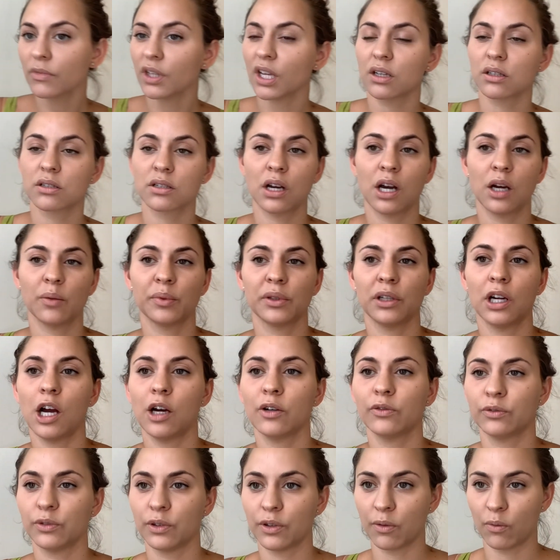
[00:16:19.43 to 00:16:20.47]
Top it off
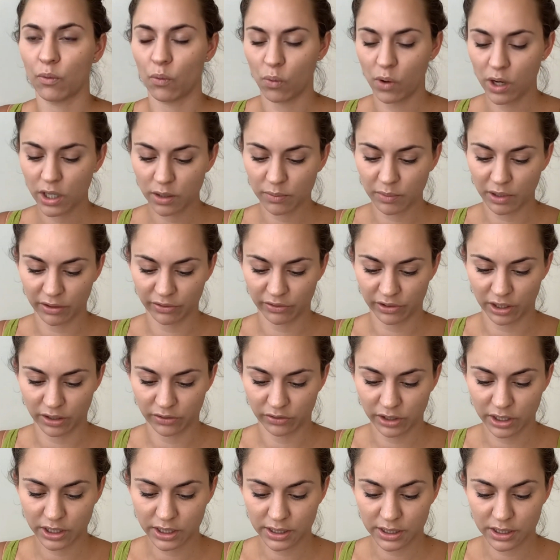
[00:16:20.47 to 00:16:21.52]
with one of my
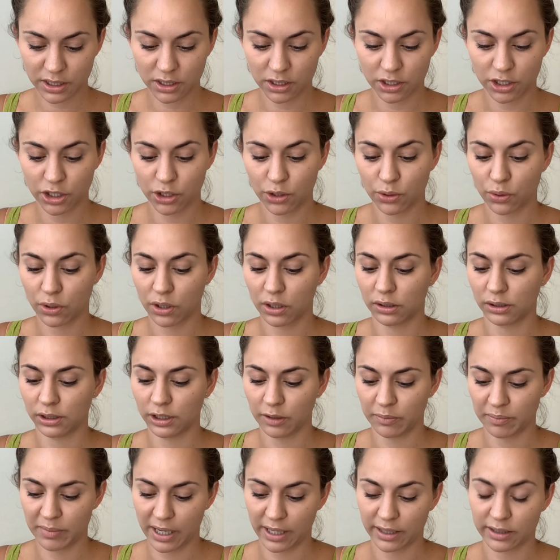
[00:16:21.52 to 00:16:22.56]
favorites, the Dior Lip
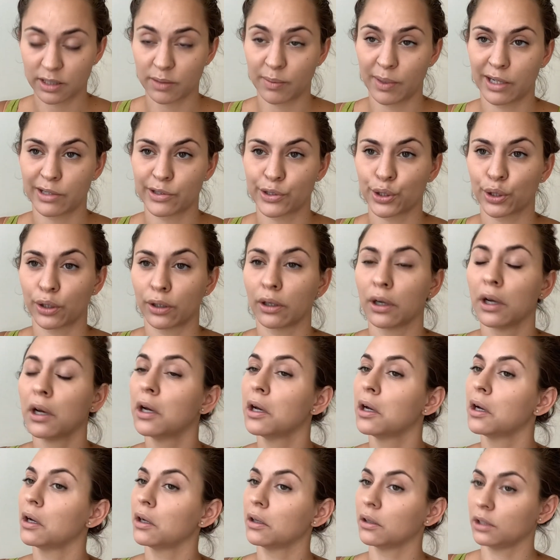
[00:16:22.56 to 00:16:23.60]
Maximizer
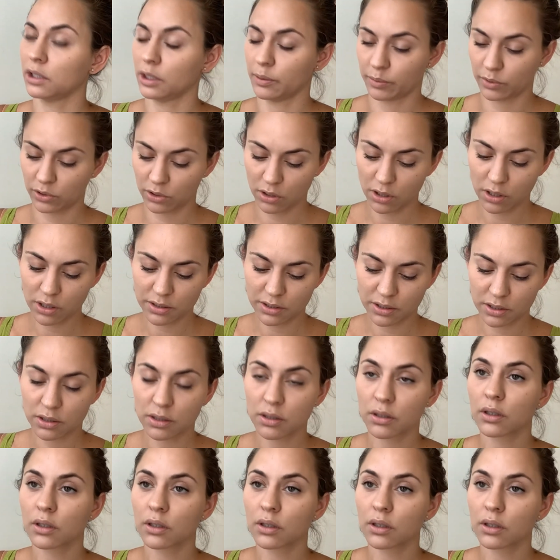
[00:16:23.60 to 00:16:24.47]
lip gloss.